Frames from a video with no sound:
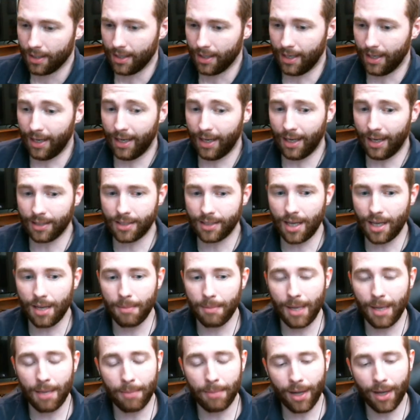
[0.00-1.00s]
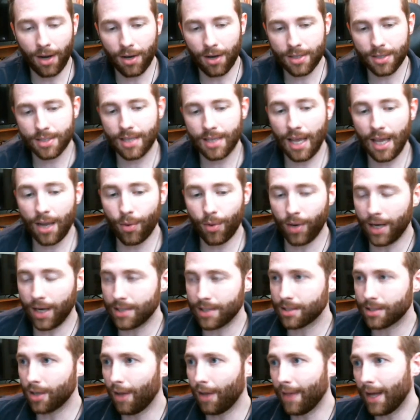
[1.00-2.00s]
And I'll tell you, man, my heart sank when I
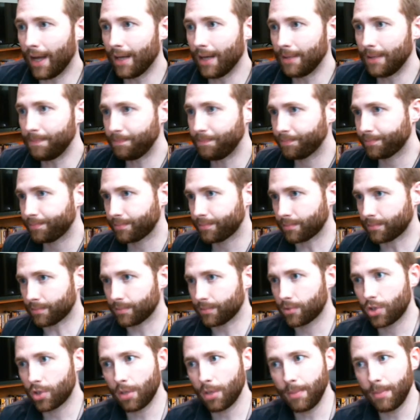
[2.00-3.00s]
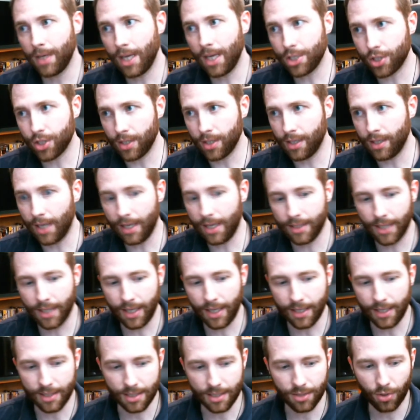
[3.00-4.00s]
saw that termination in 8
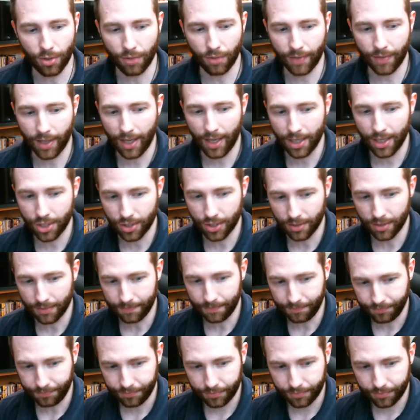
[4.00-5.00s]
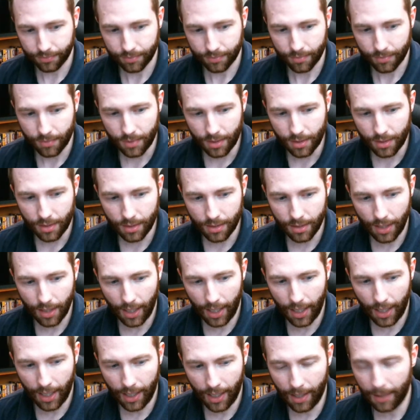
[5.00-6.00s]
days notification.
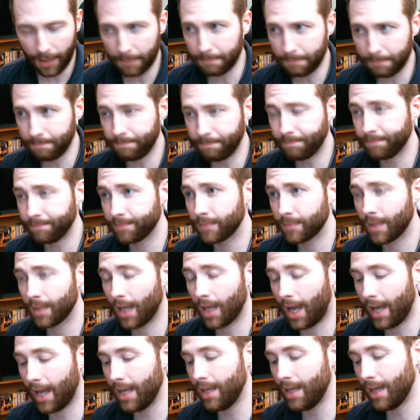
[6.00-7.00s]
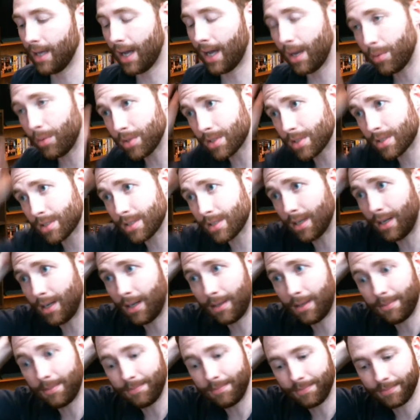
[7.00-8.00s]
I was
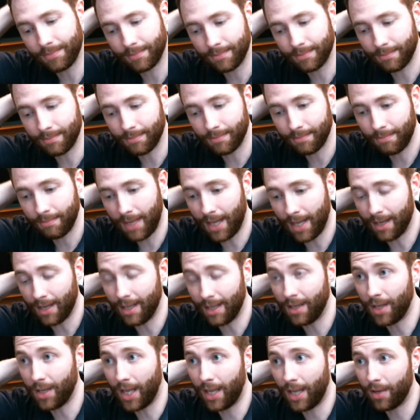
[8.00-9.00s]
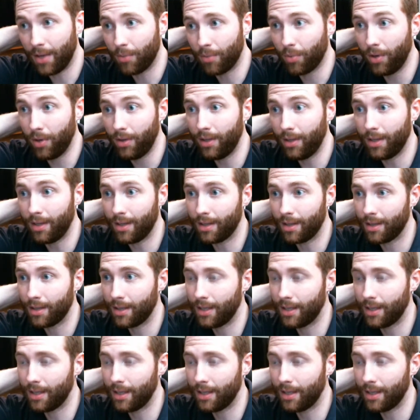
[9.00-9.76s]
man, it really